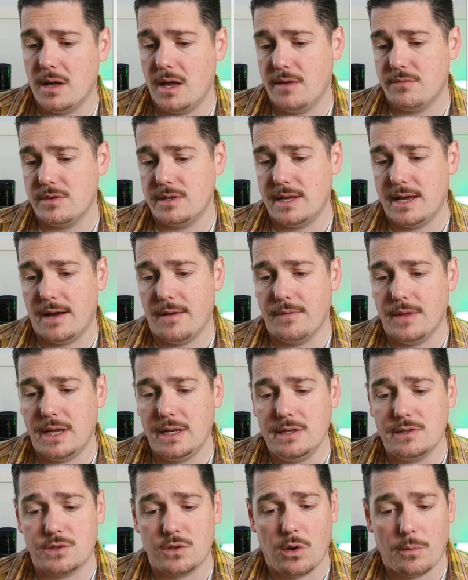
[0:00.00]
every now and
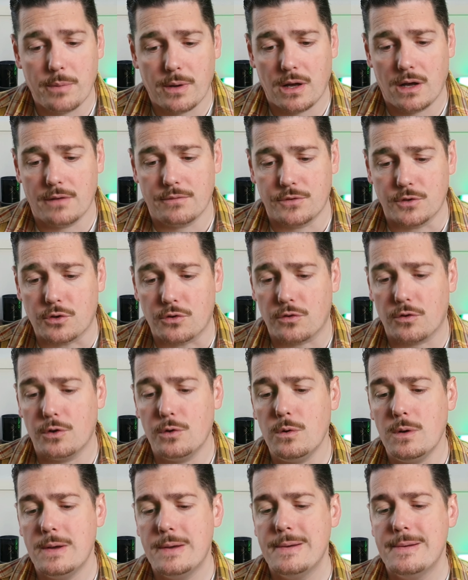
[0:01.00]
then. He's not part of the
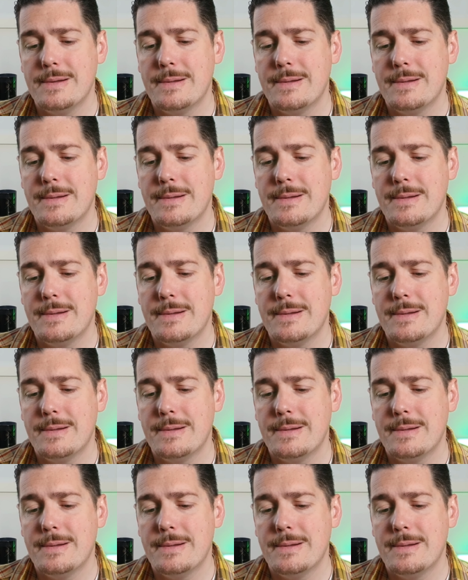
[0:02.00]
crew.